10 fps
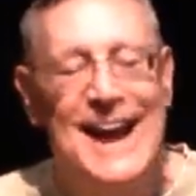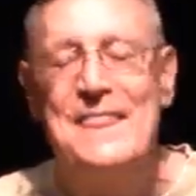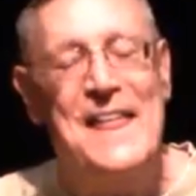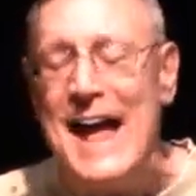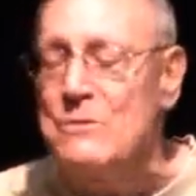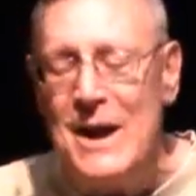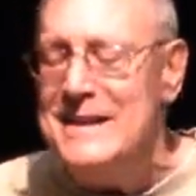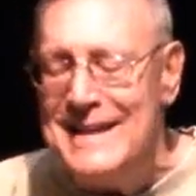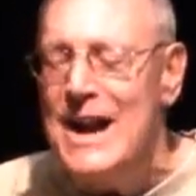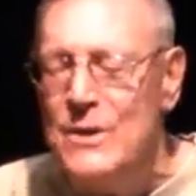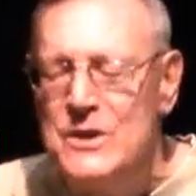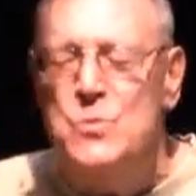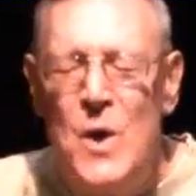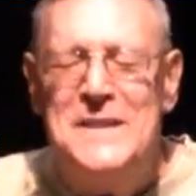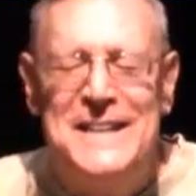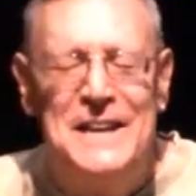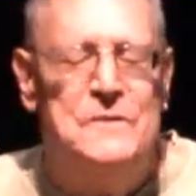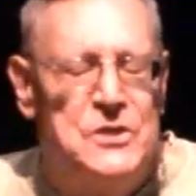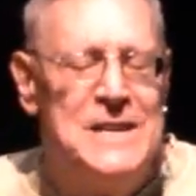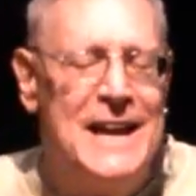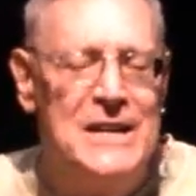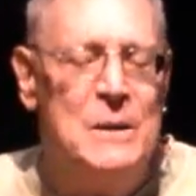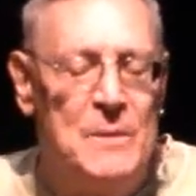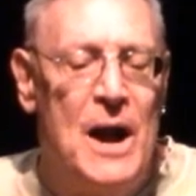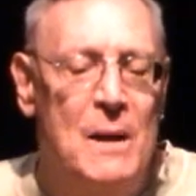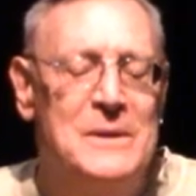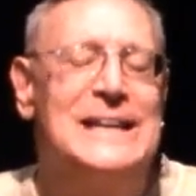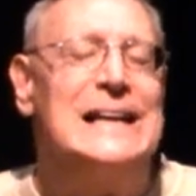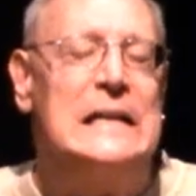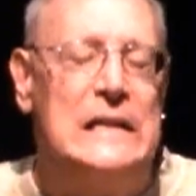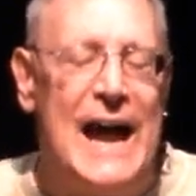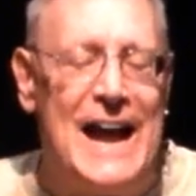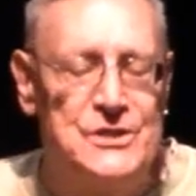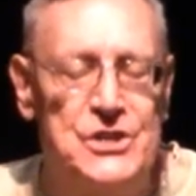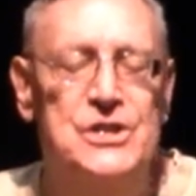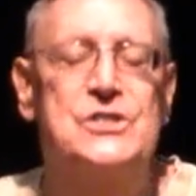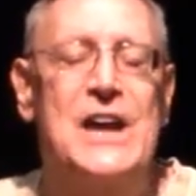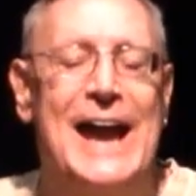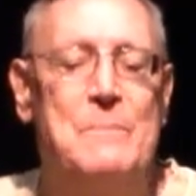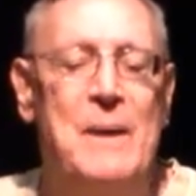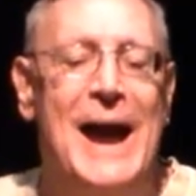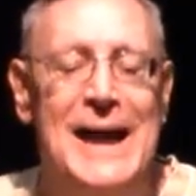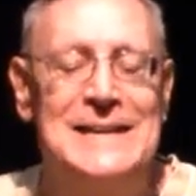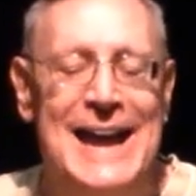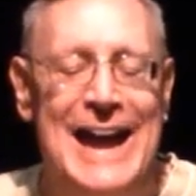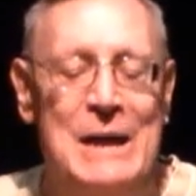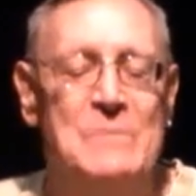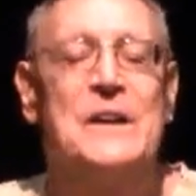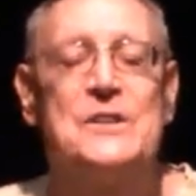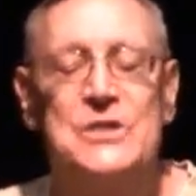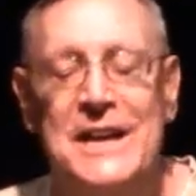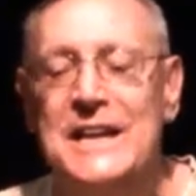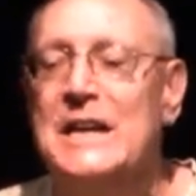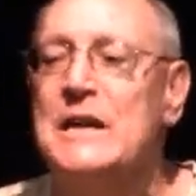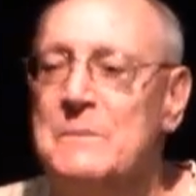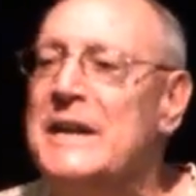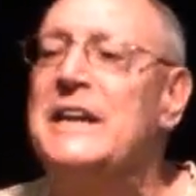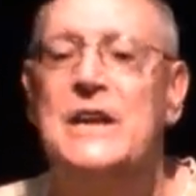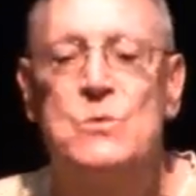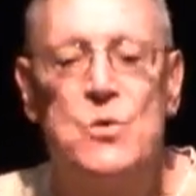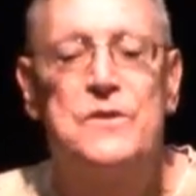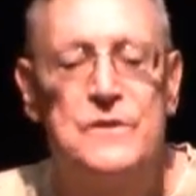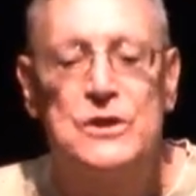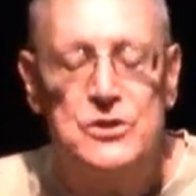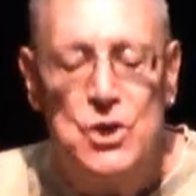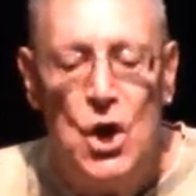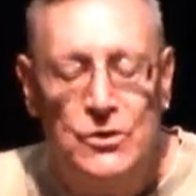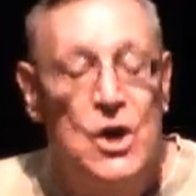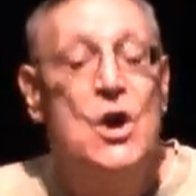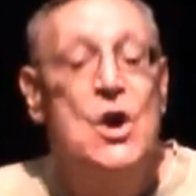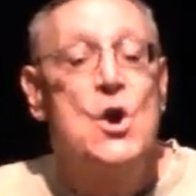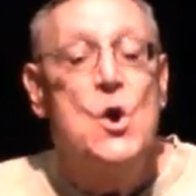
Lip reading: And that right there is what gives stand-up comedy classes a bad name, because any comedian worth their salt